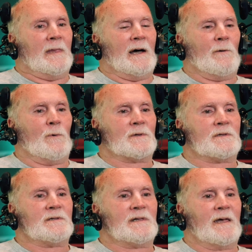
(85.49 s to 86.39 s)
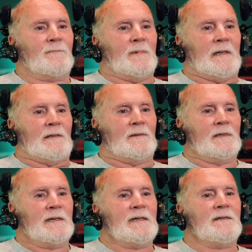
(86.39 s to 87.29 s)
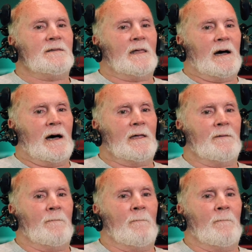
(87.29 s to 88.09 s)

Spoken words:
And what does that mean? Lean not